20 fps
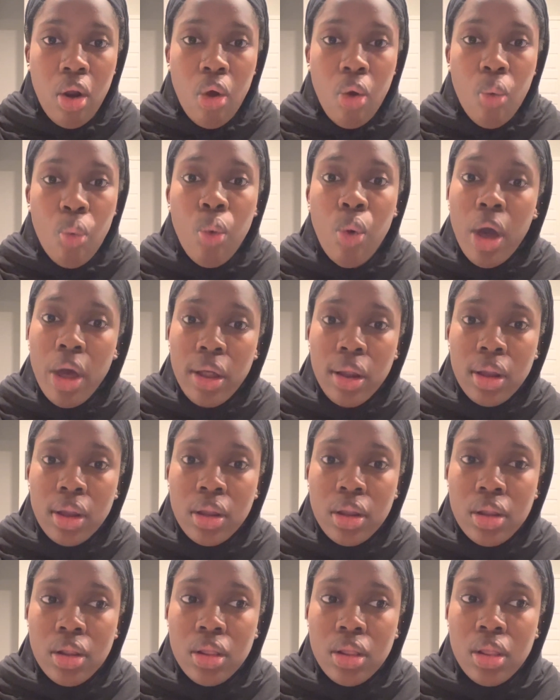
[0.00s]
what
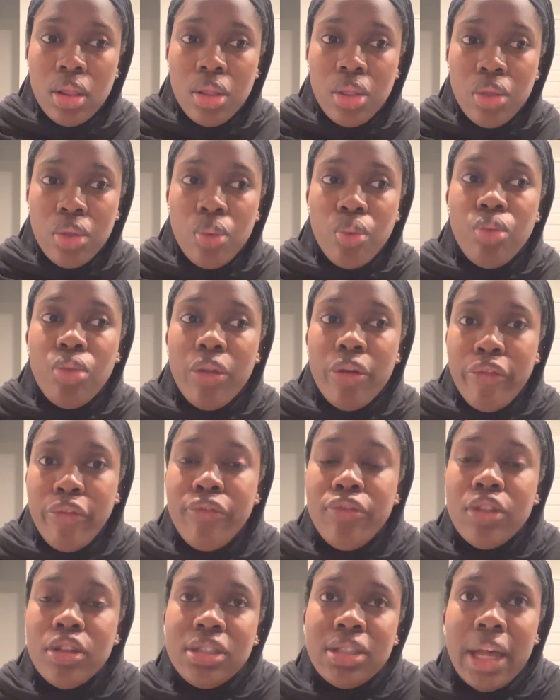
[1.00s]
the
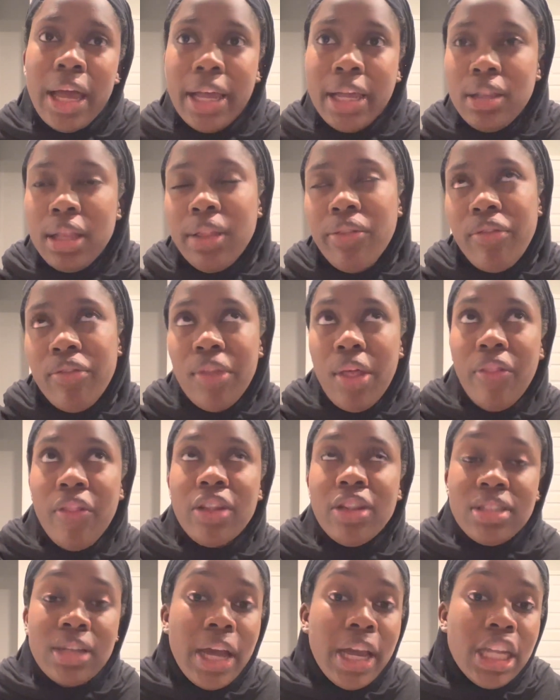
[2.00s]
science, not the
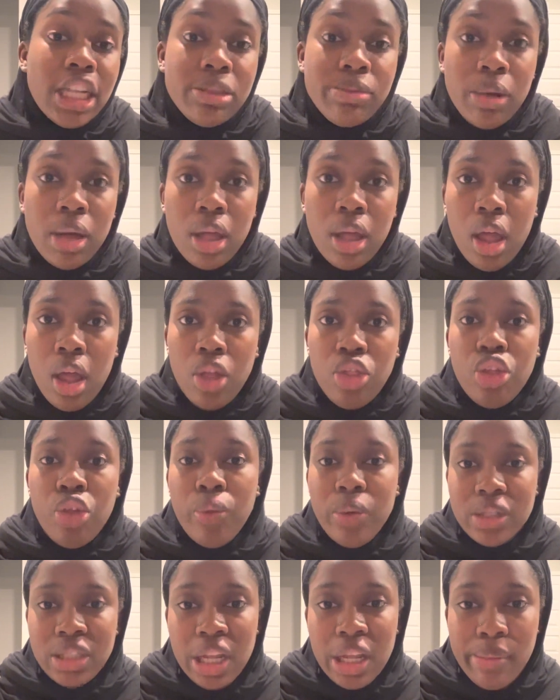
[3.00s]
science, but the
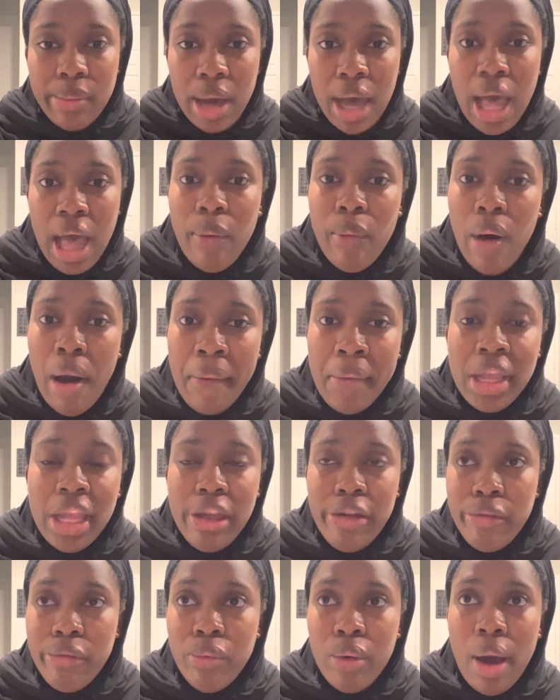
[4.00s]
reasoning behind why
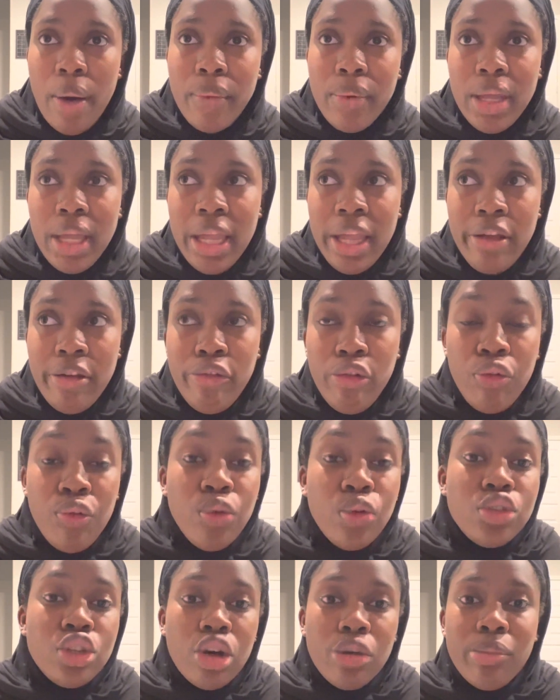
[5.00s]
we eat
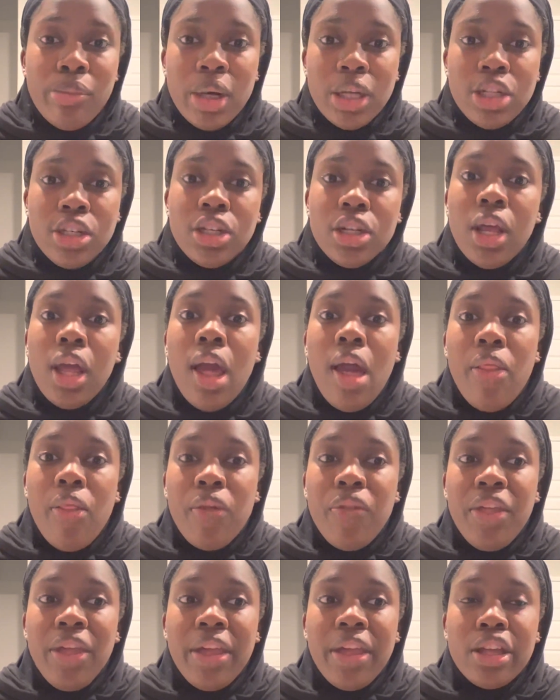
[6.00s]
fufu so much. The
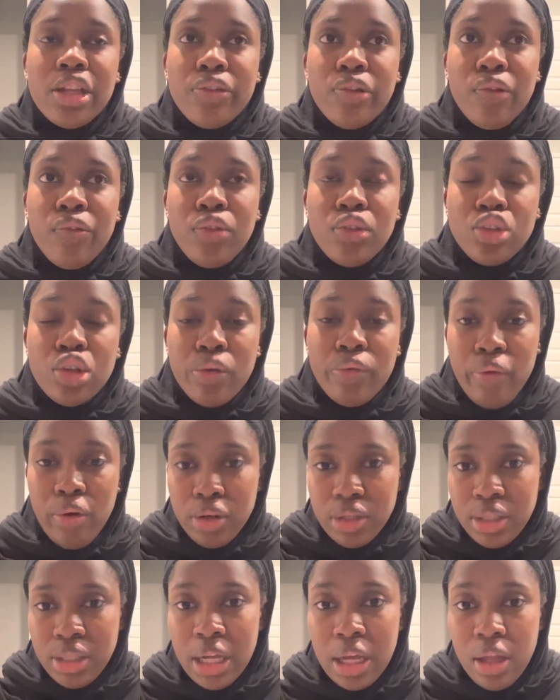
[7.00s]
thing is, fufu is so
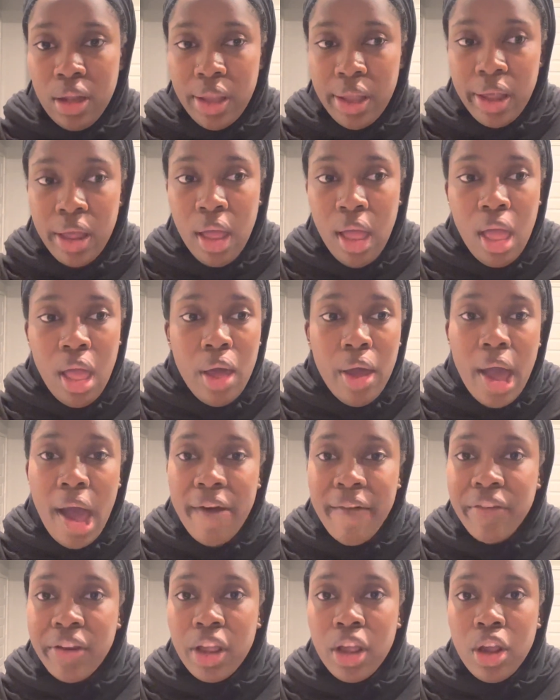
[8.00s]
versatile. Like
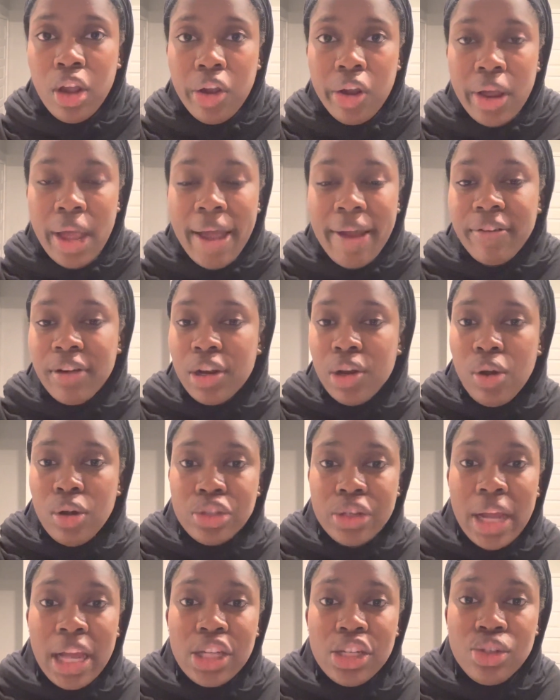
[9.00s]
African
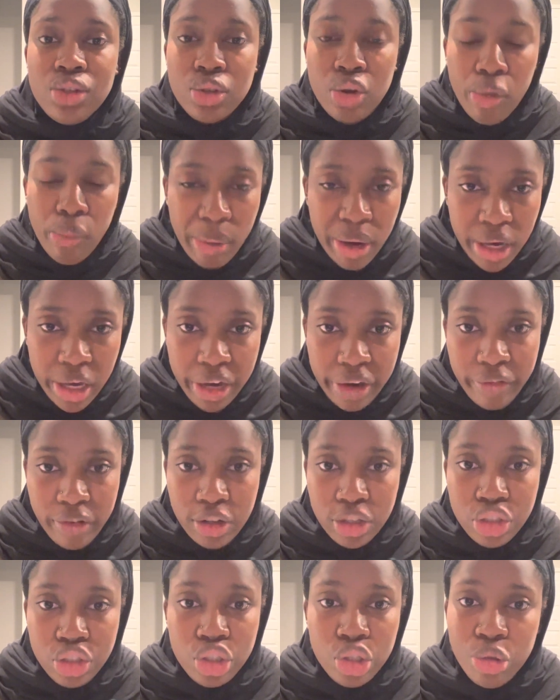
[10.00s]
culture has so many different
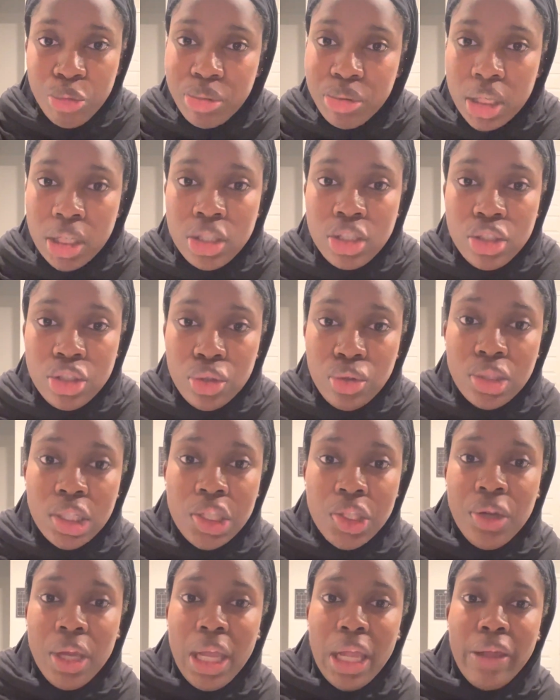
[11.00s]
soups and stews that
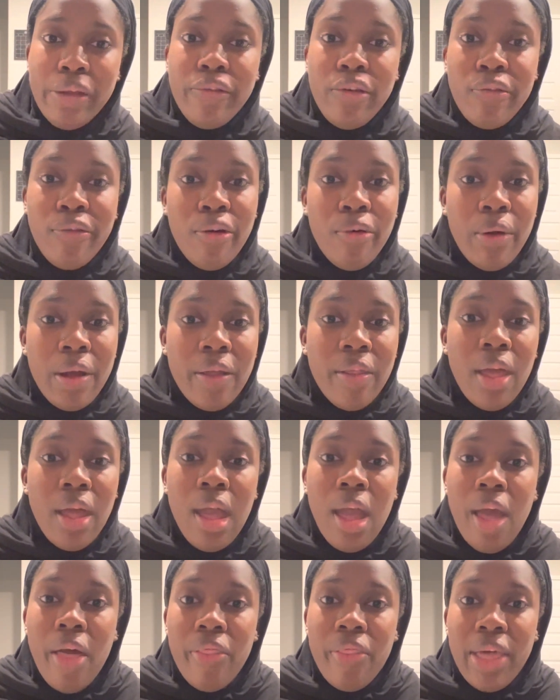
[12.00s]
you can eat fufu with.
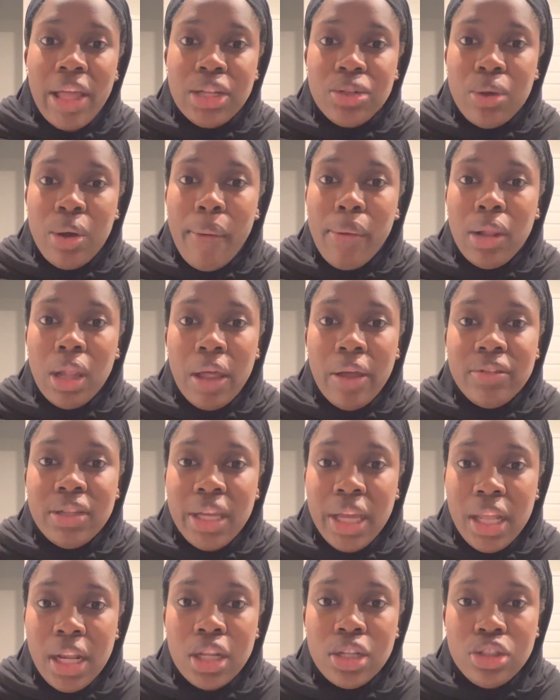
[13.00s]
That's why we love to
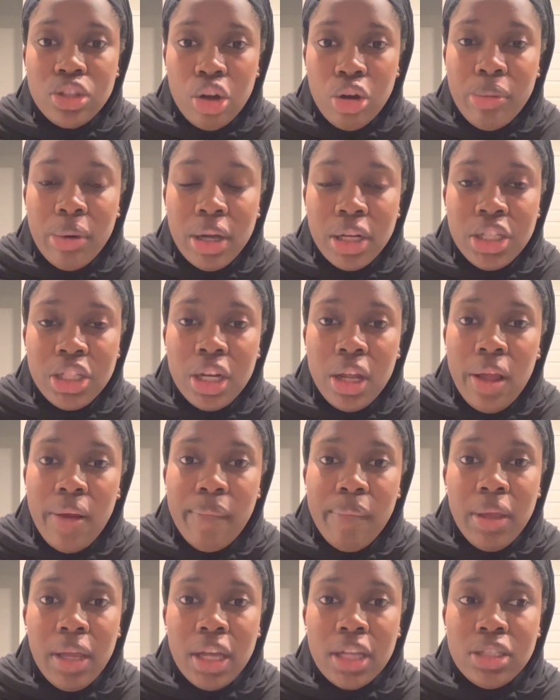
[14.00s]
eat it so much,
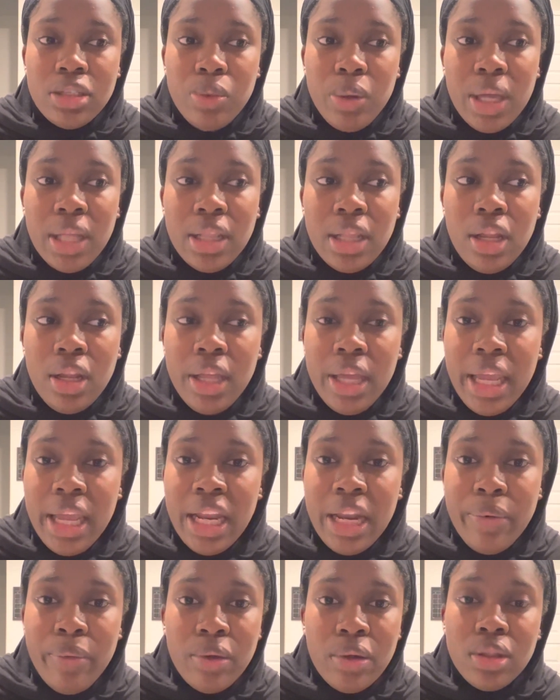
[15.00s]
because we can literally eat
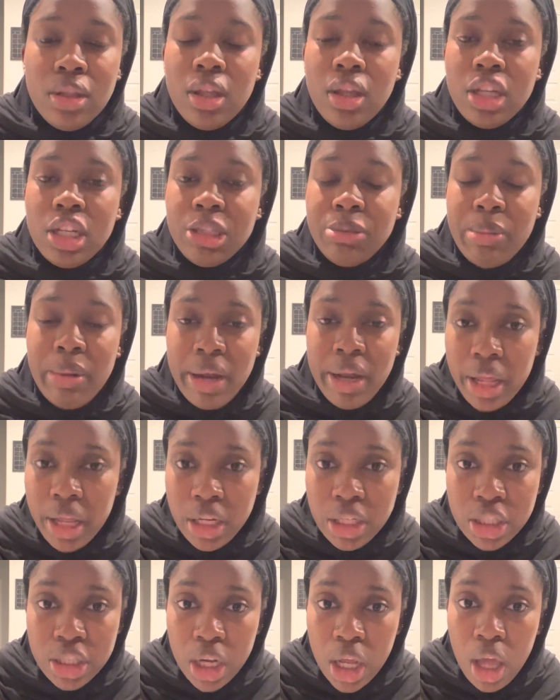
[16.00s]
it with
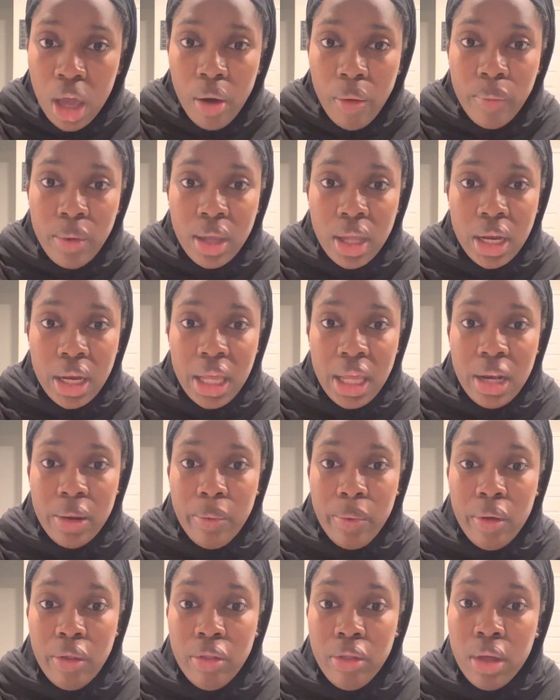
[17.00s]
spinach. We can eat it
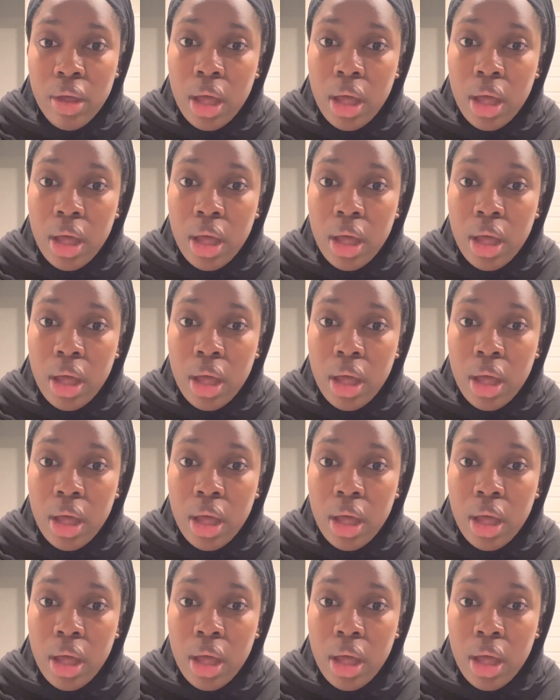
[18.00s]
with